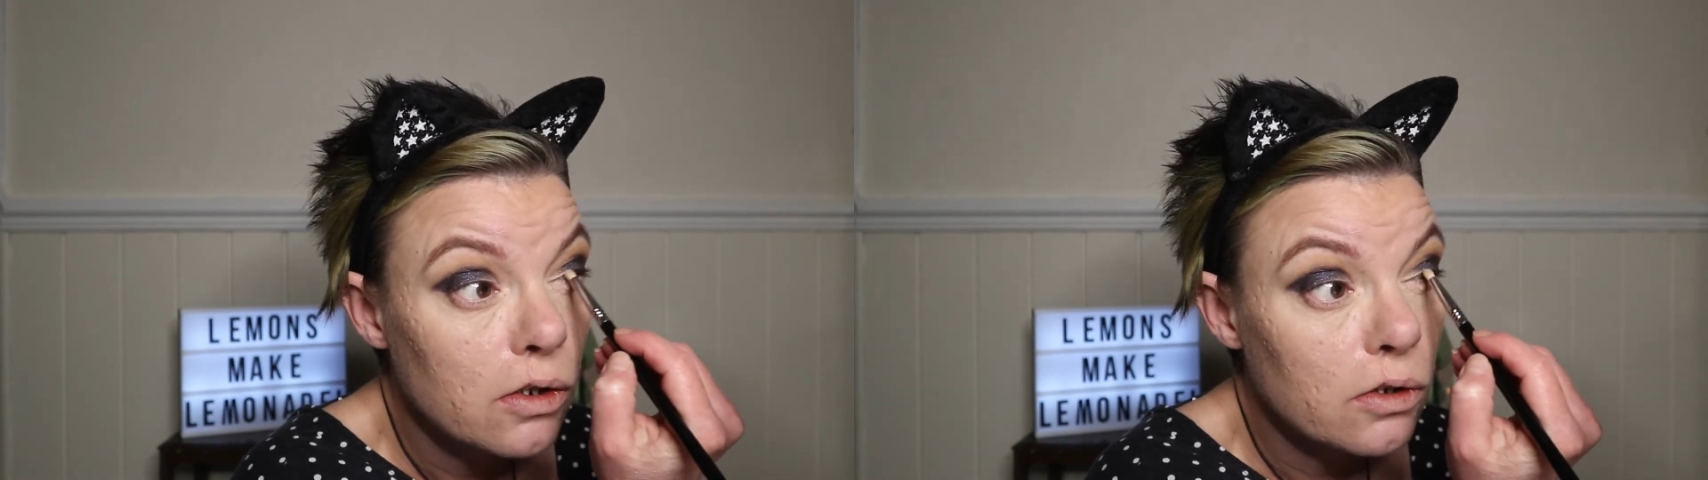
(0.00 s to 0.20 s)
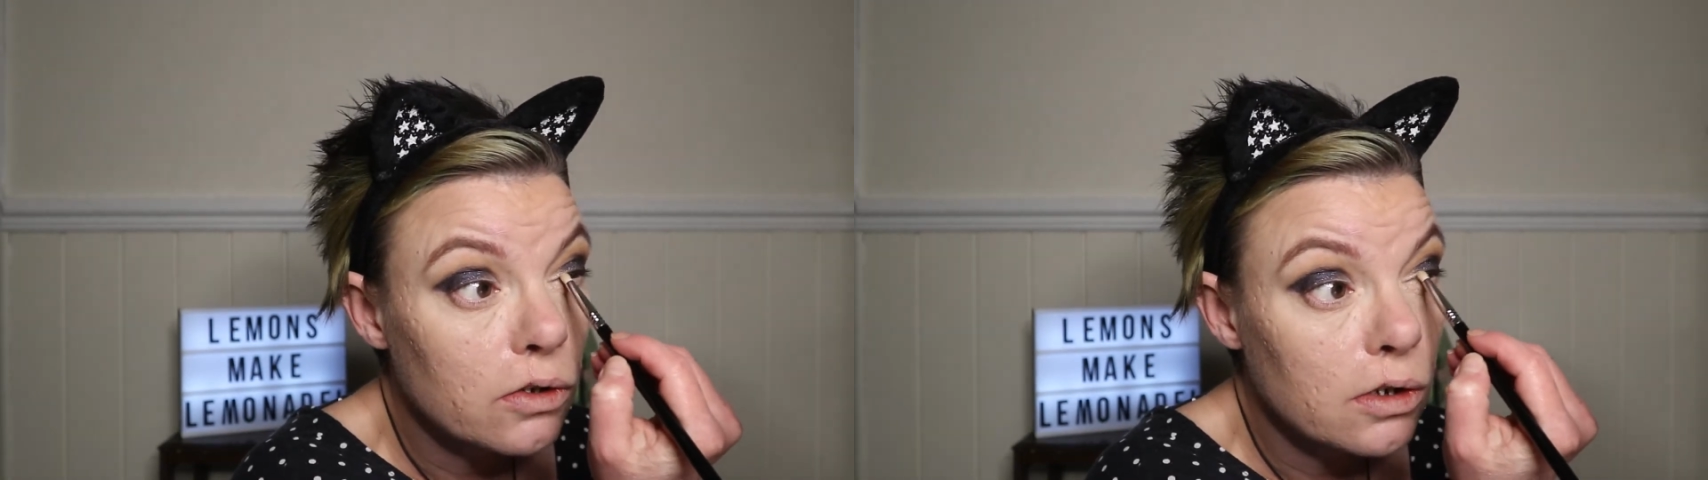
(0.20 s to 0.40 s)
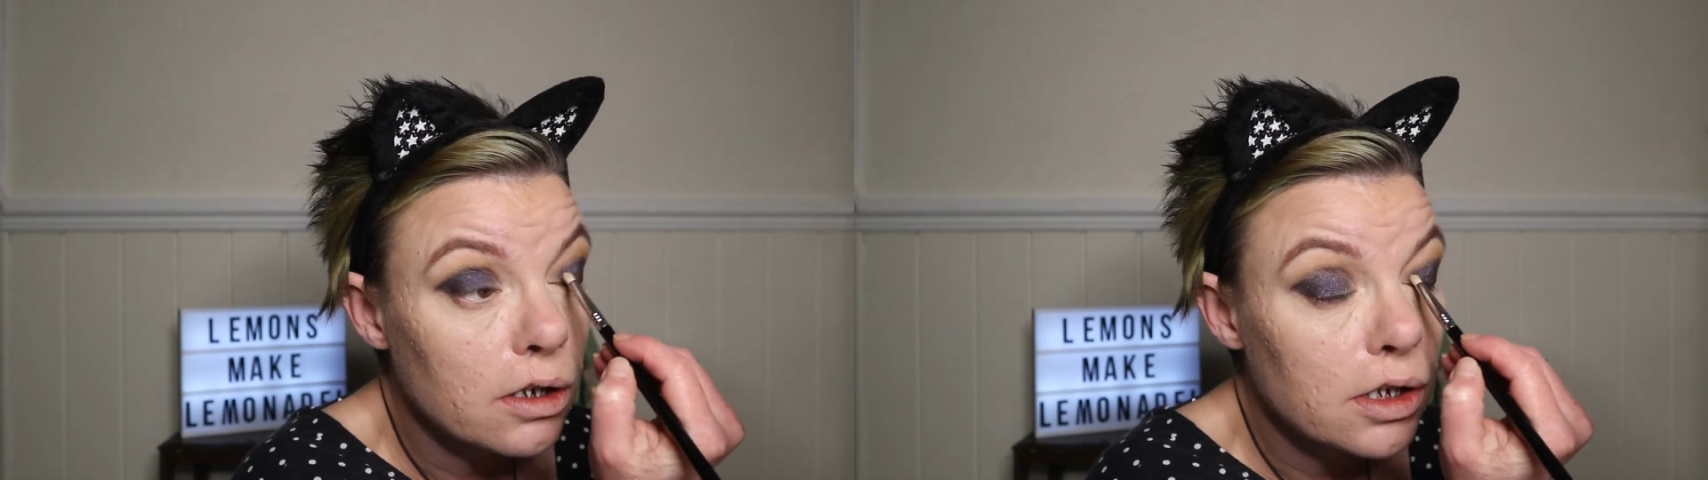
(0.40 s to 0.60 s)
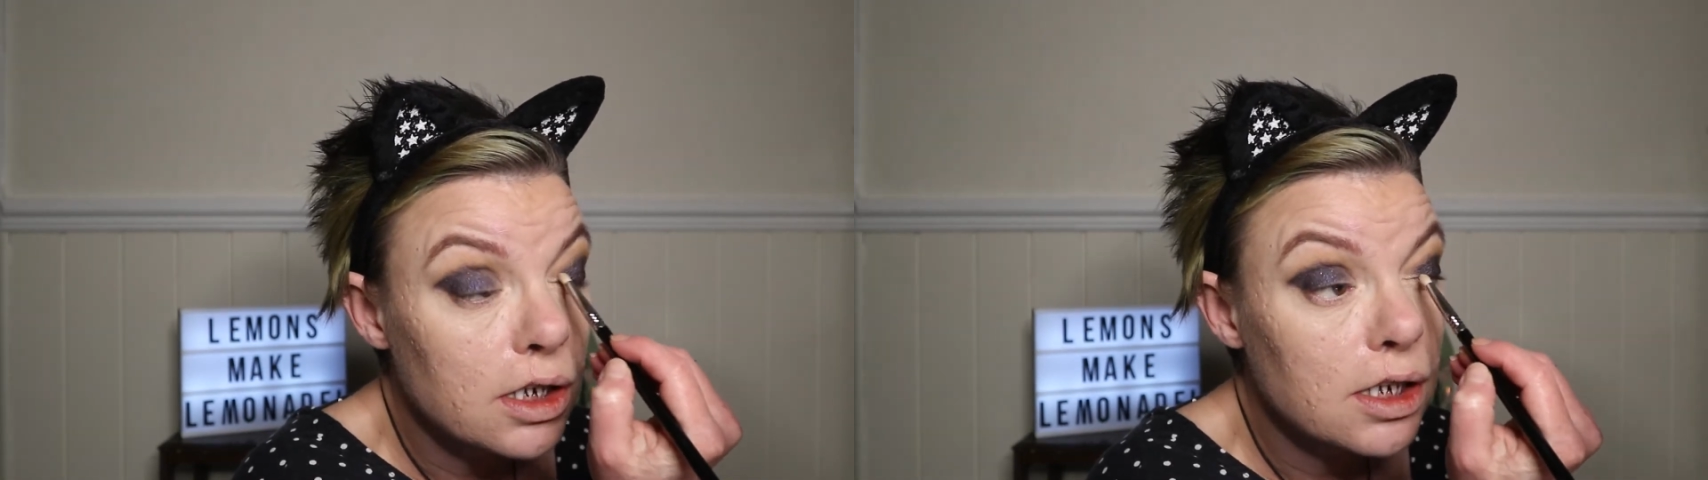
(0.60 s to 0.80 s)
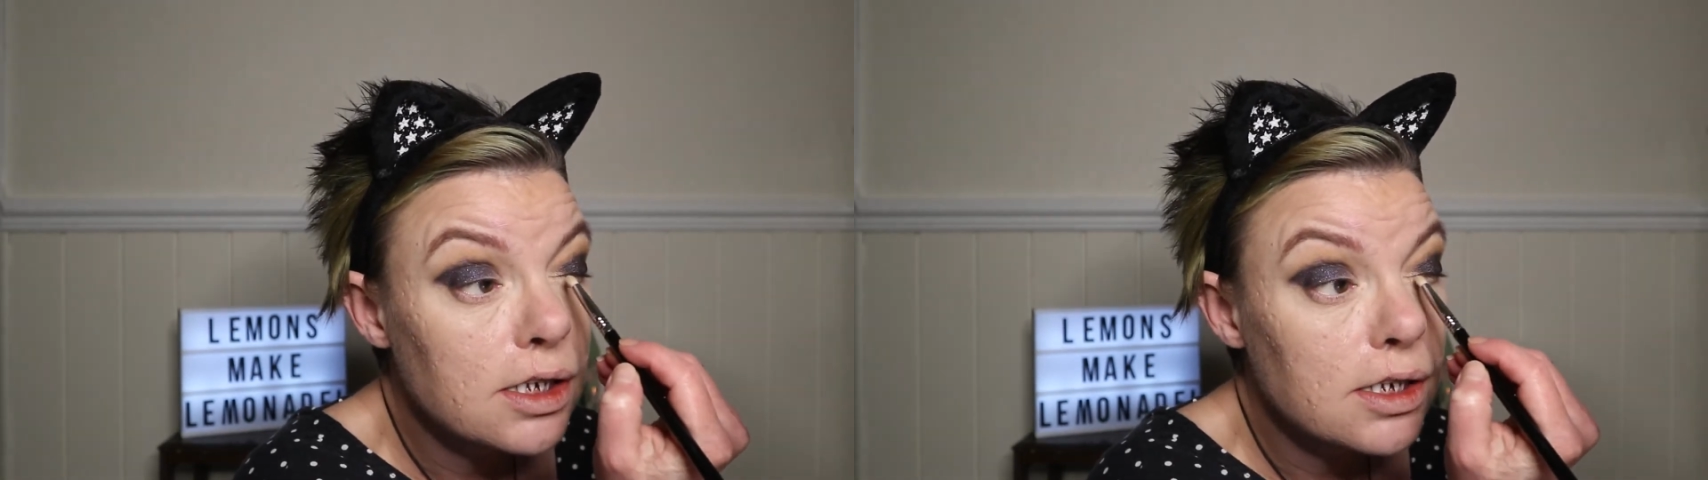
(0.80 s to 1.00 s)
all on
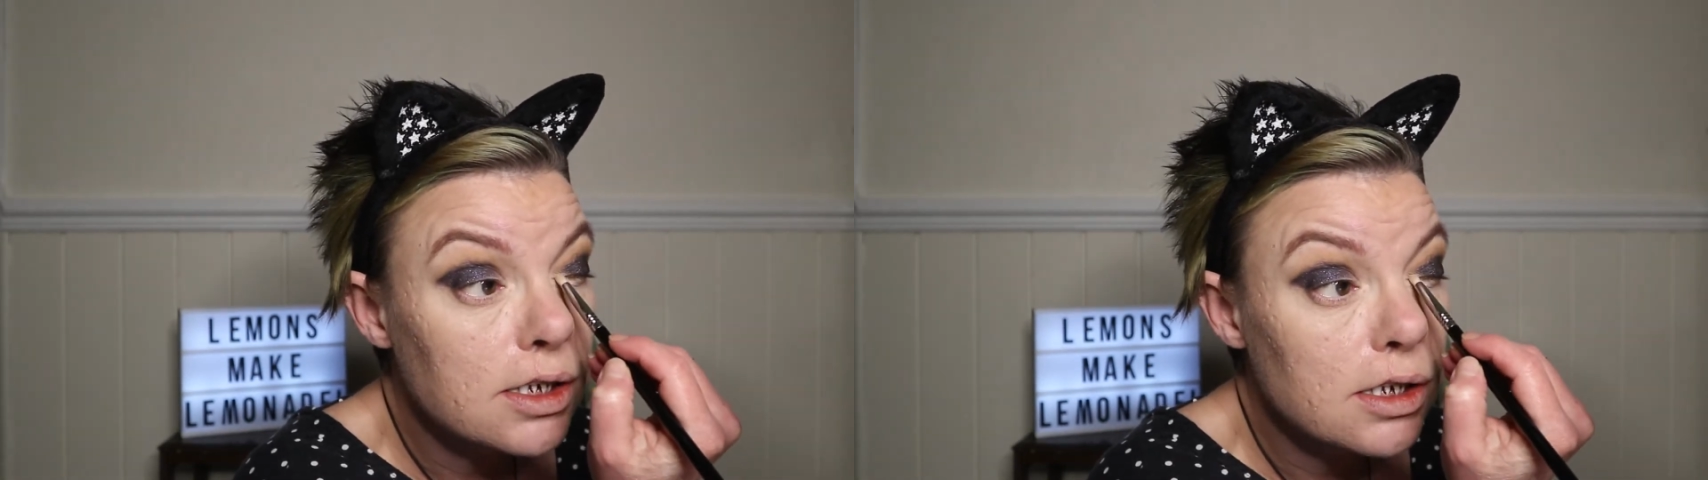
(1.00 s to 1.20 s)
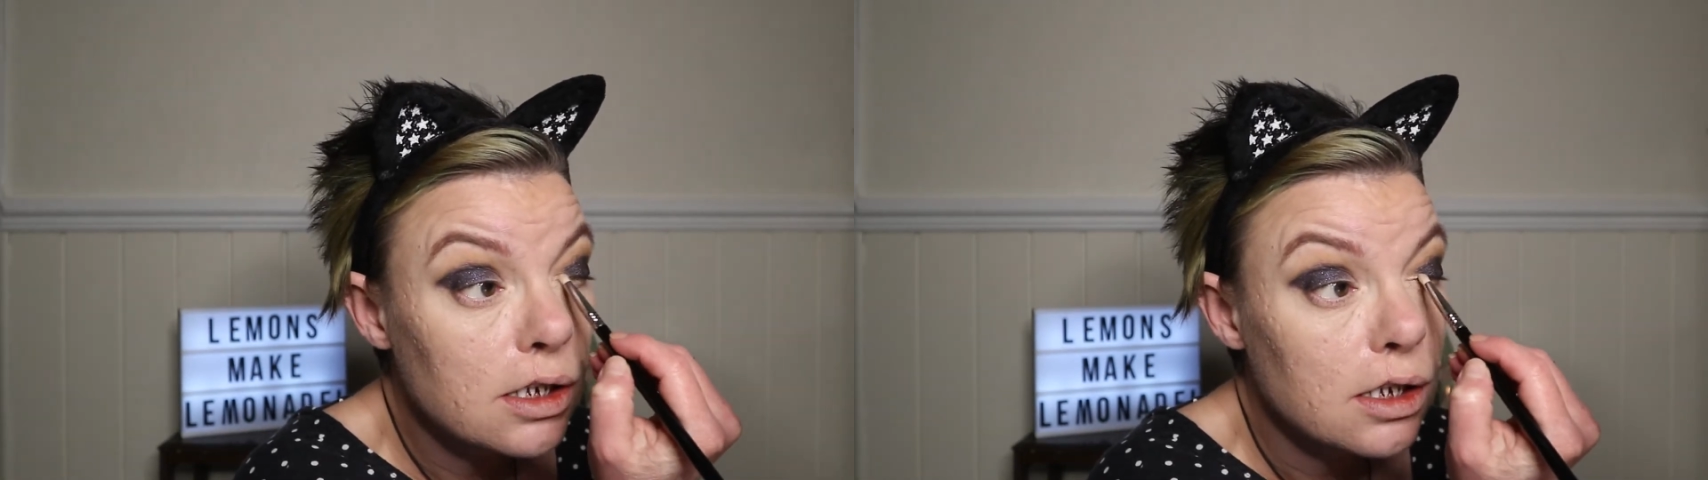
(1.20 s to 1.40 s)
this